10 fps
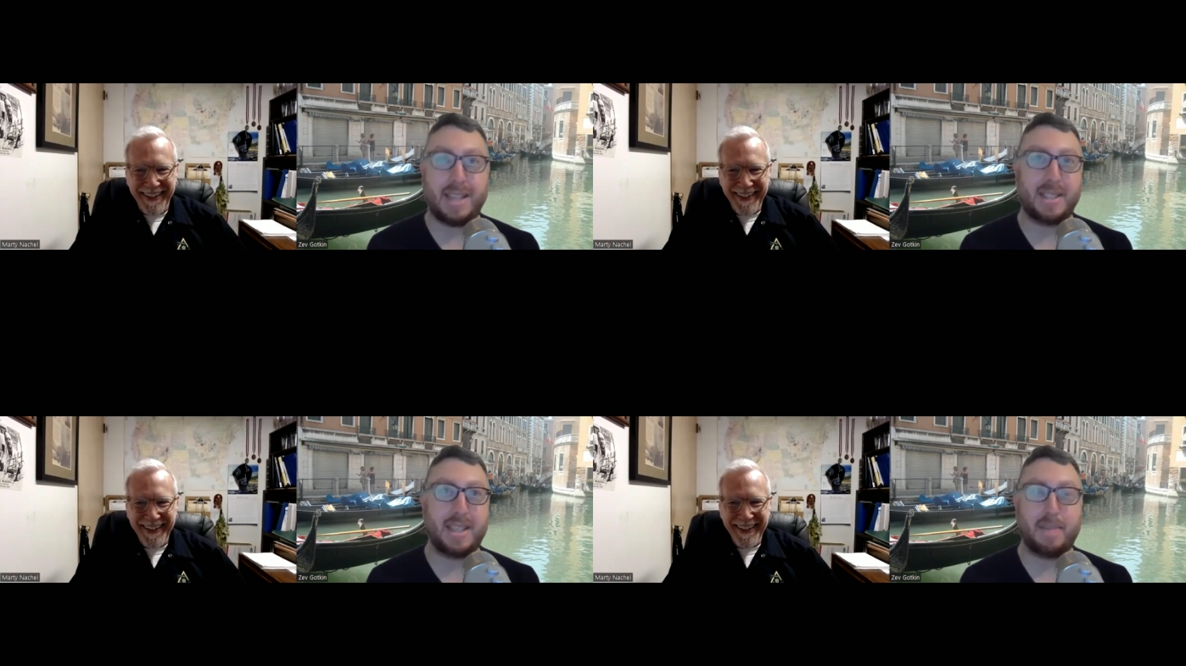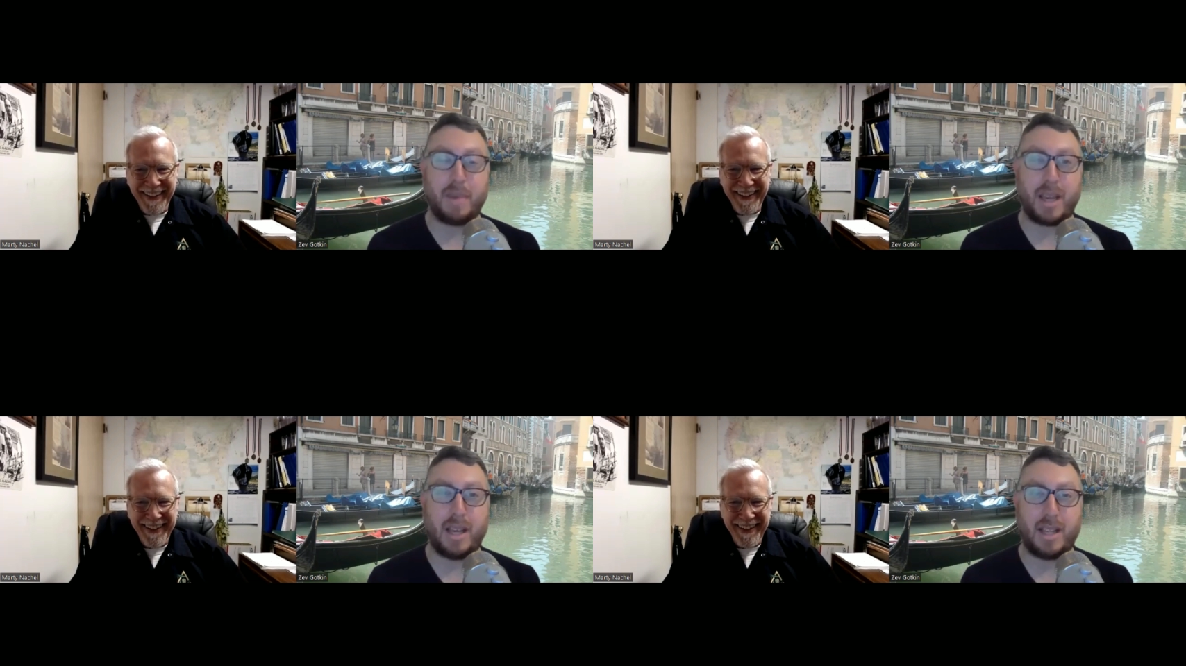Speaker 1: Is it
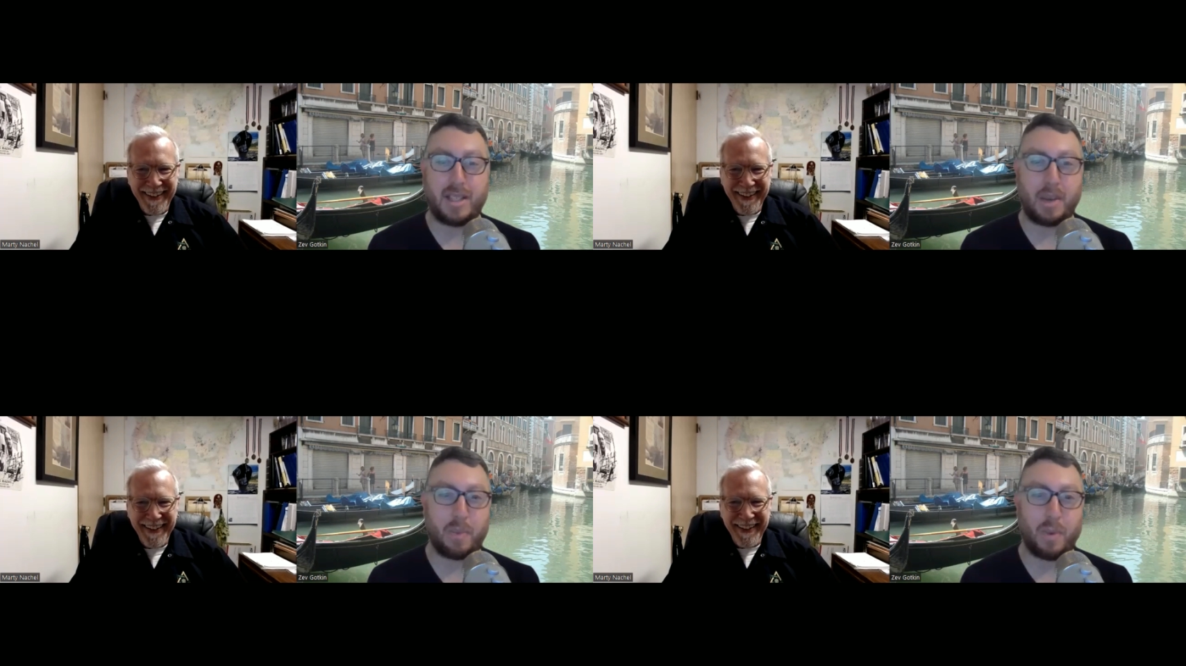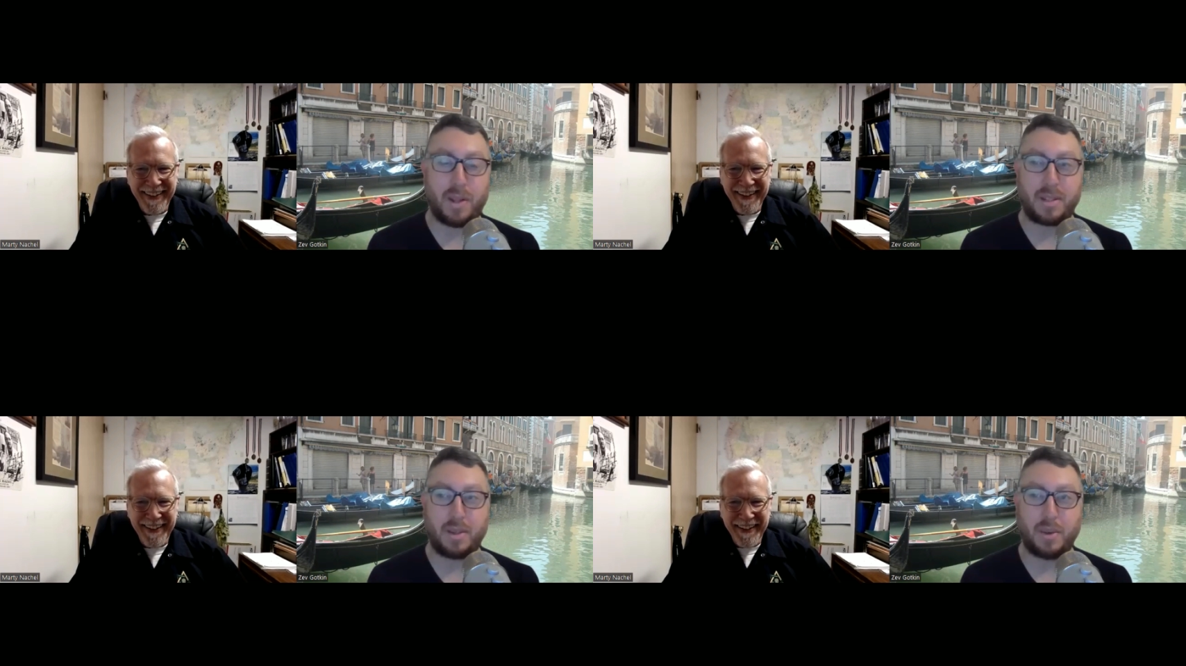because they
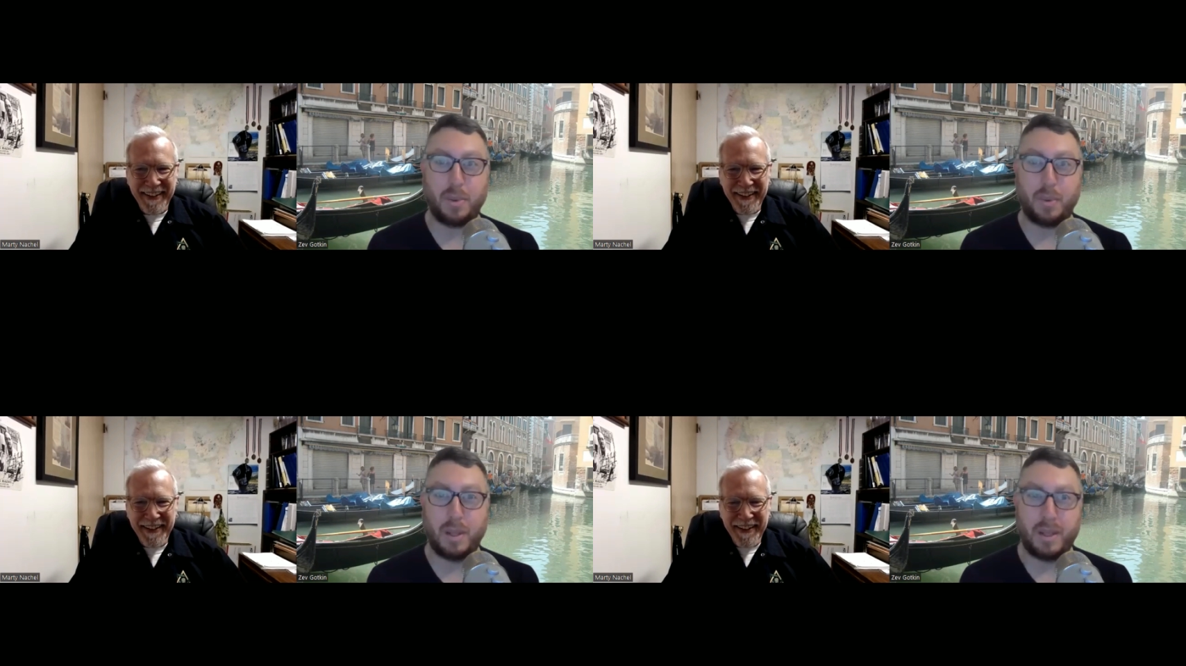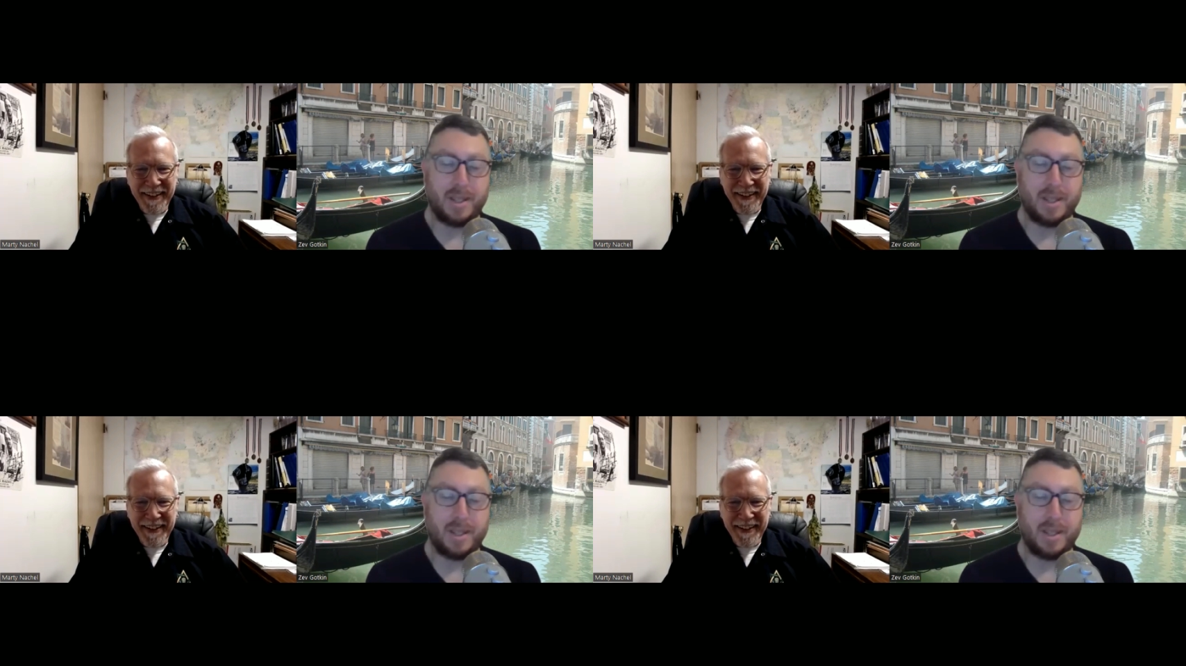want to